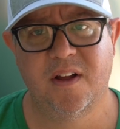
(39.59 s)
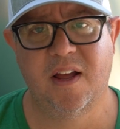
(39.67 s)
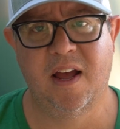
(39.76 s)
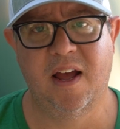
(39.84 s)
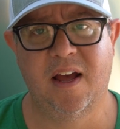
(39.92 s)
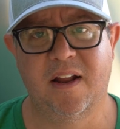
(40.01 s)

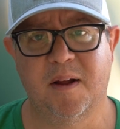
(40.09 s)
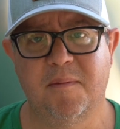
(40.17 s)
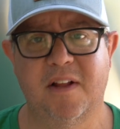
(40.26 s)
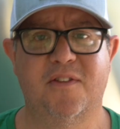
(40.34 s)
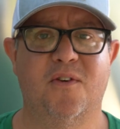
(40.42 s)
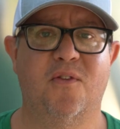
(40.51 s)
and I'm
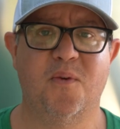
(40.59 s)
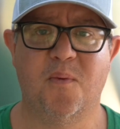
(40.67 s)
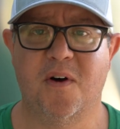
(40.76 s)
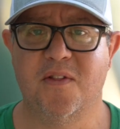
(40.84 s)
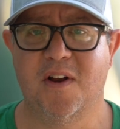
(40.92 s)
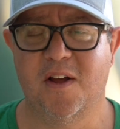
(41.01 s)
not the only
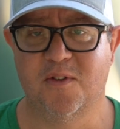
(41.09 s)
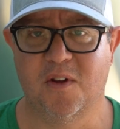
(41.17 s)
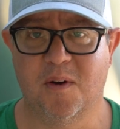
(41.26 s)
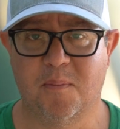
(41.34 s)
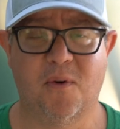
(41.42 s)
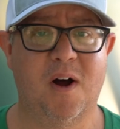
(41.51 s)
one that has
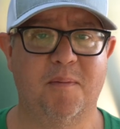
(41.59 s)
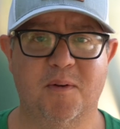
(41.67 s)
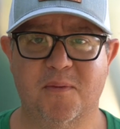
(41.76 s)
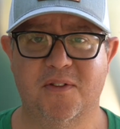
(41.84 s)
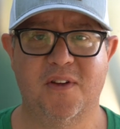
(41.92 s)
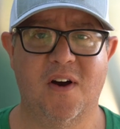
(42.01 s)
a
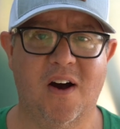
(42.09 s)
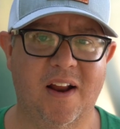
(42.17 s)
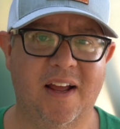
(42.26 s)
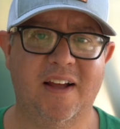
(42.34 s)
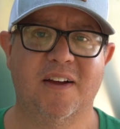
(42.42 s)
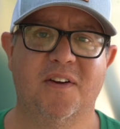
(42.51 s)
problem with the
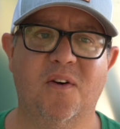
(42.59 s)
awning